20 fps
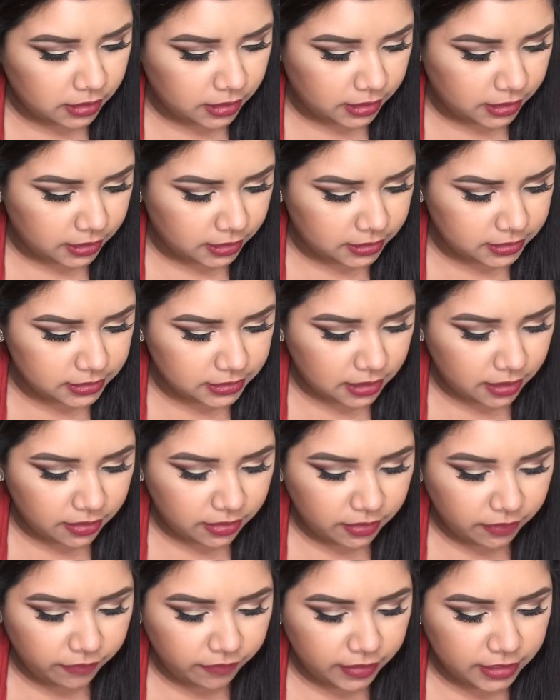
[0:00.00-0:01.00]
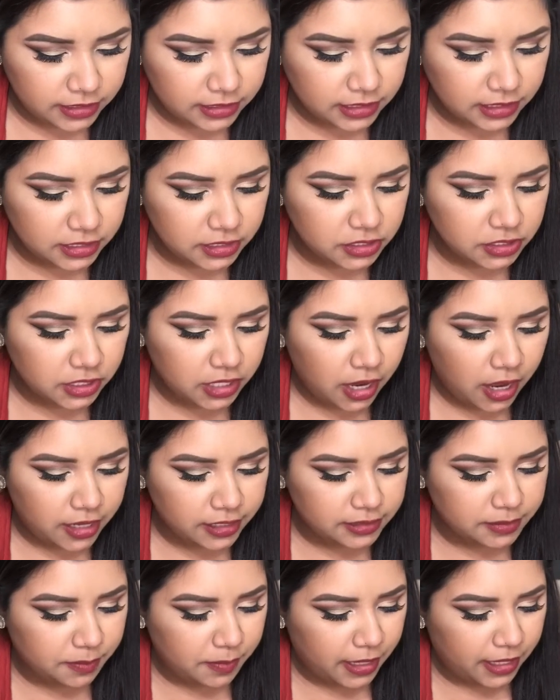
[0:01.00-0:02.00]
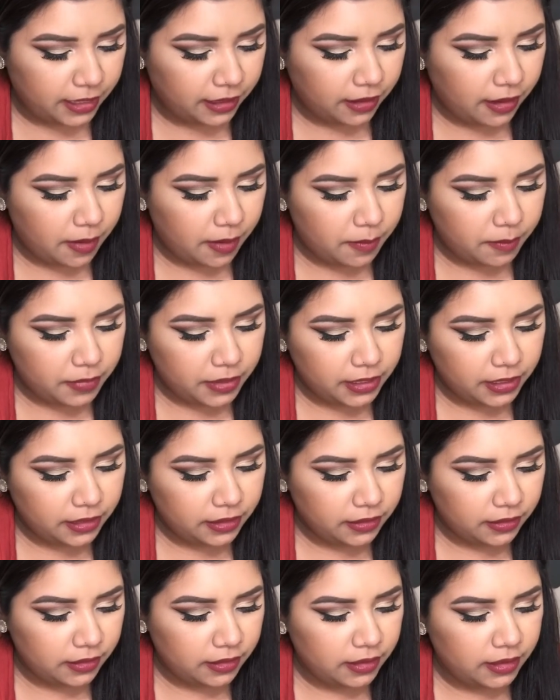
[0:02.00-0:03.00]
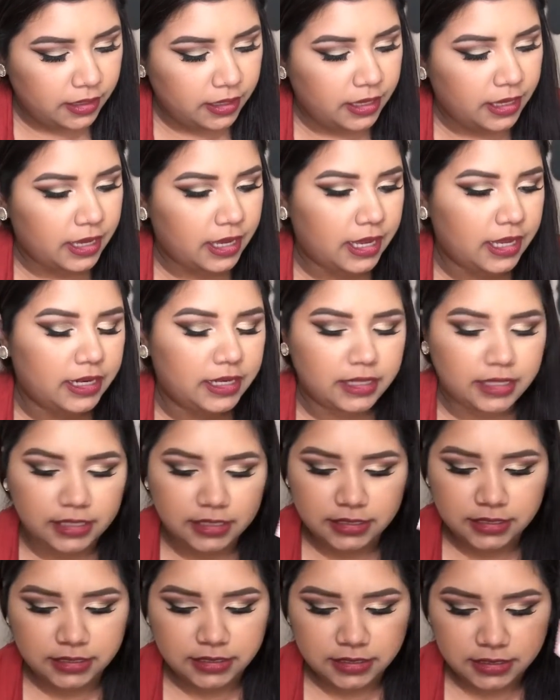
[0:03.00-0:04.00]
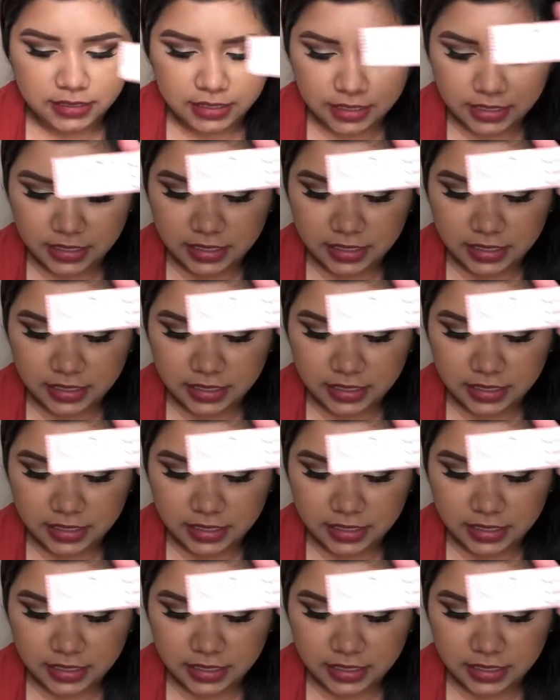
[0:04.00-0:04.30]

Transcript: is the Vintage Cosmetic Company and this